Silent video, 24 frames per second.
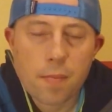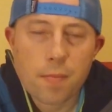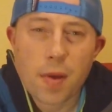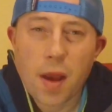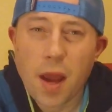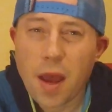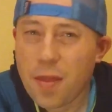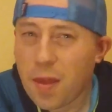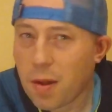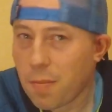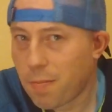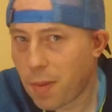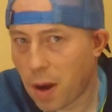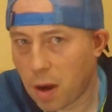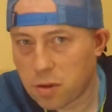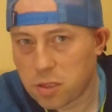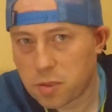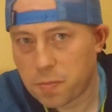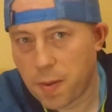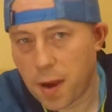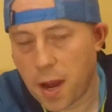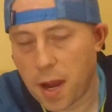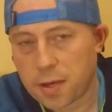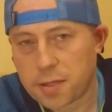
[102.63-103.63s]
And then bounce
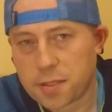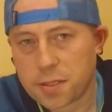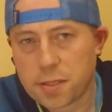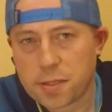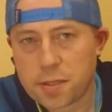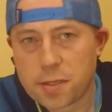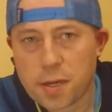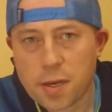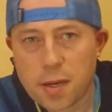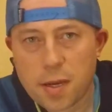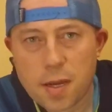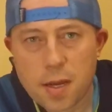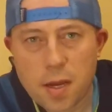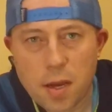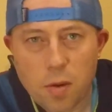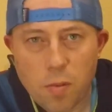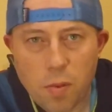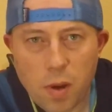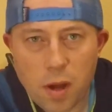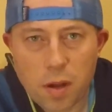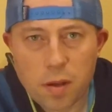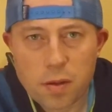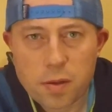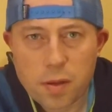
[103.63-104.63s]
boxes.
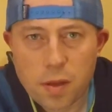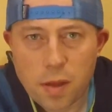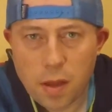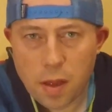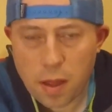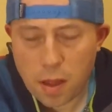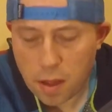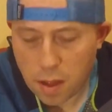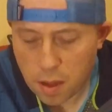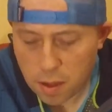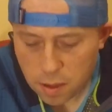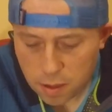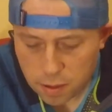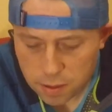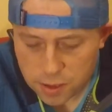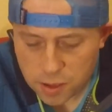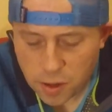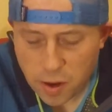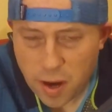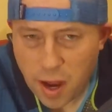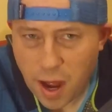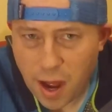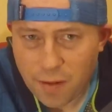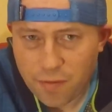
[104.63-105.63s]
Well,
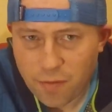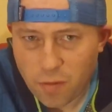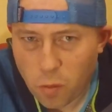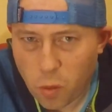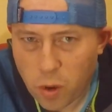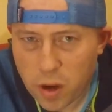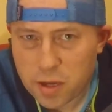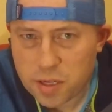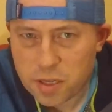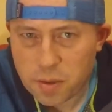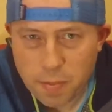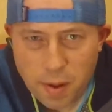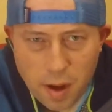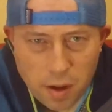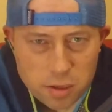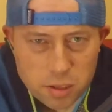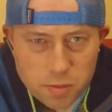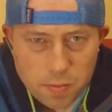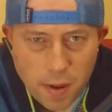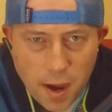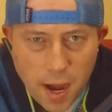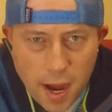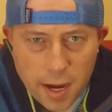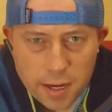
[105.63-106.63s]
starting off, what is a bounce
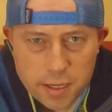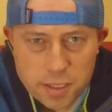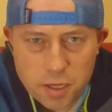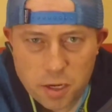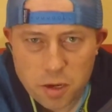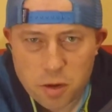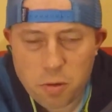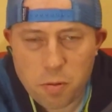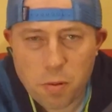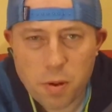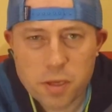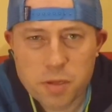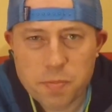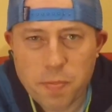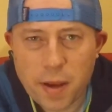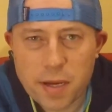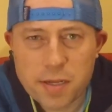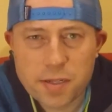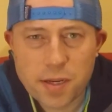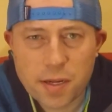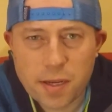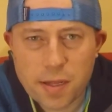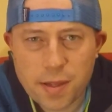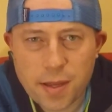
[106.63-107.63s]
box? It's
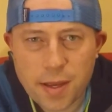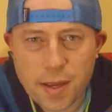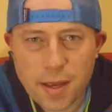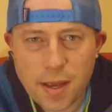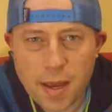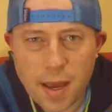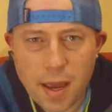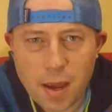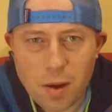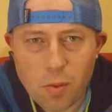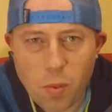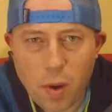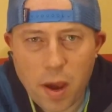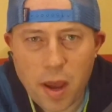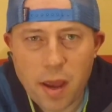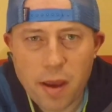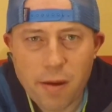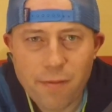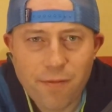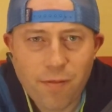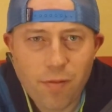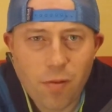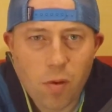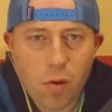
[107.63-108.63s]
basically a way
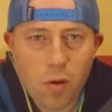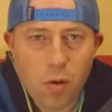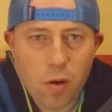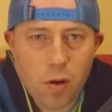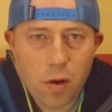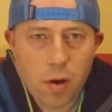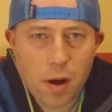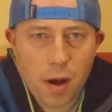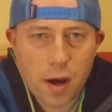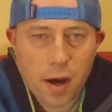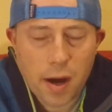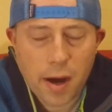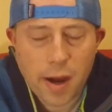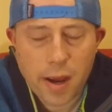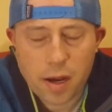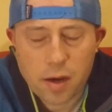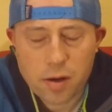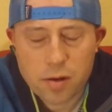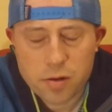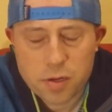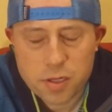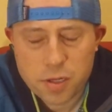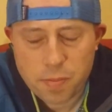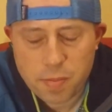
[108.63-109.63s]
for a
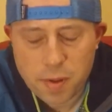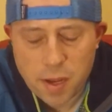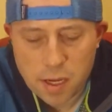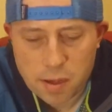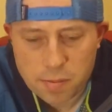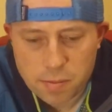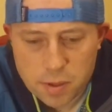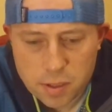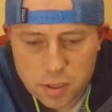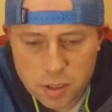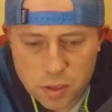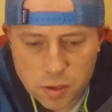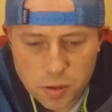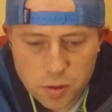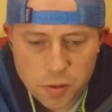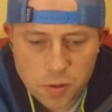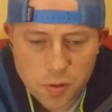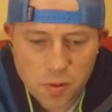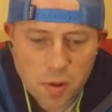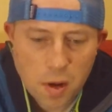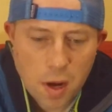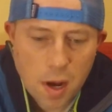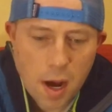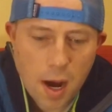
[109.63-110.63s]
hiker to be able
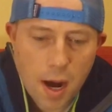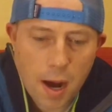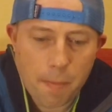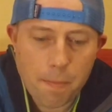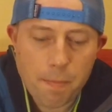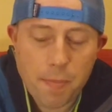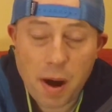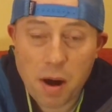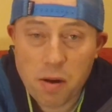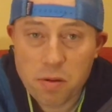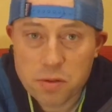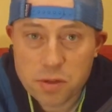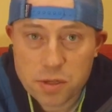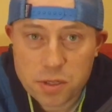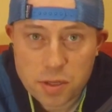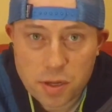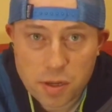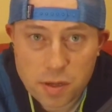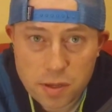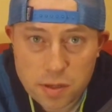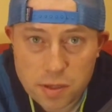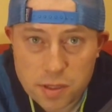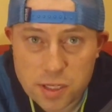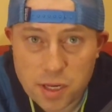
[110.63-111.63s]
to bounce
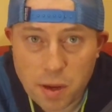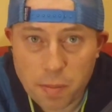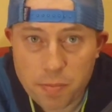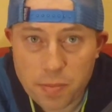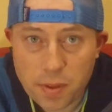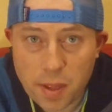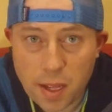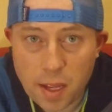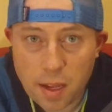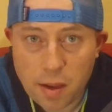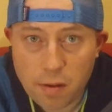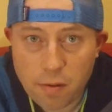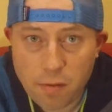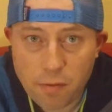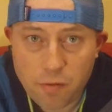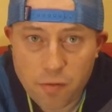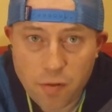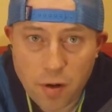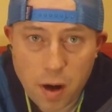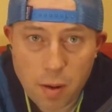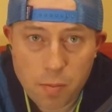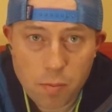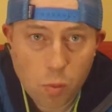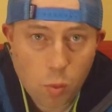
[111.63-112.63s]
something
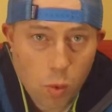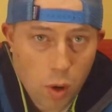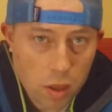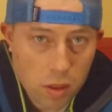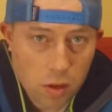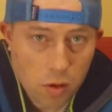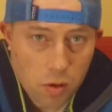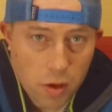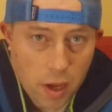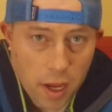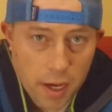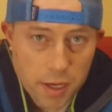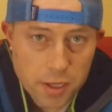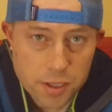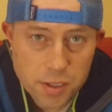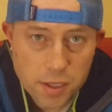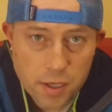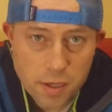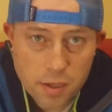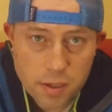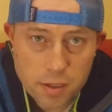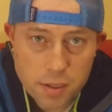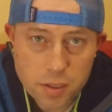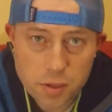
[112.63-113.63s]
from one
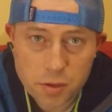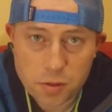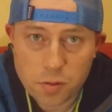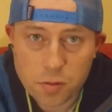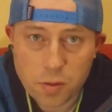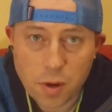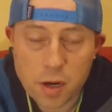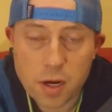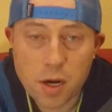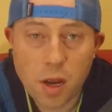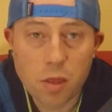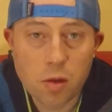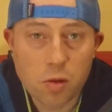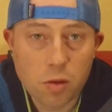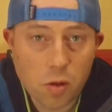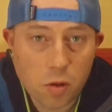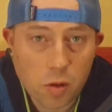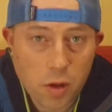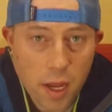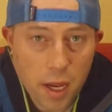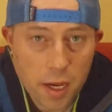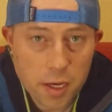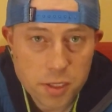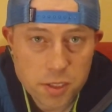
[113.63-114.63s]
location to another
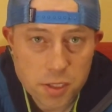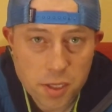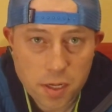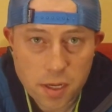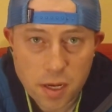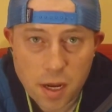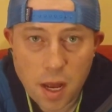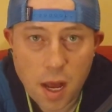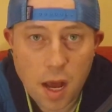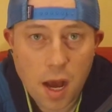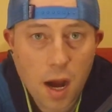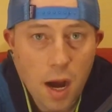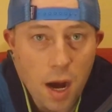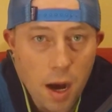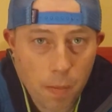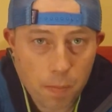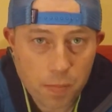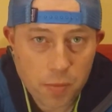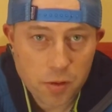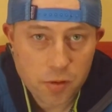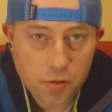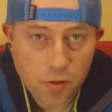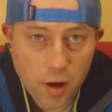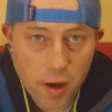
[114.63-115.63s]
location up
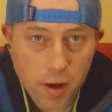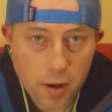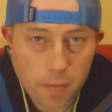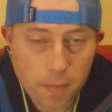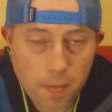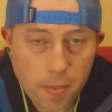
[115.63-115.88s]
the trail.